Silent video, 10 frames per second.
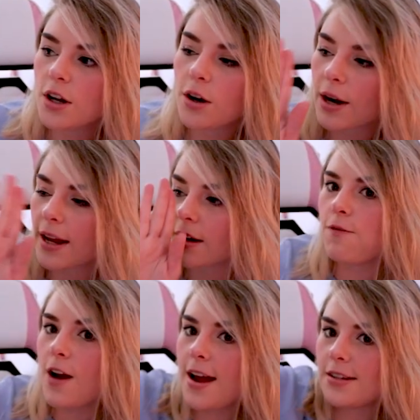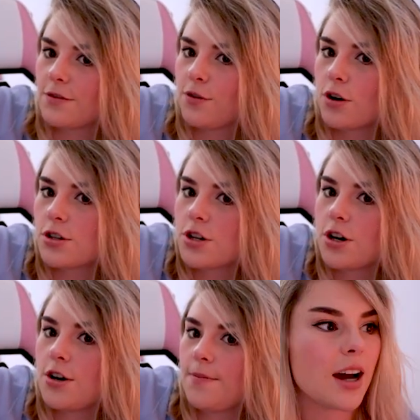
or like flies faster.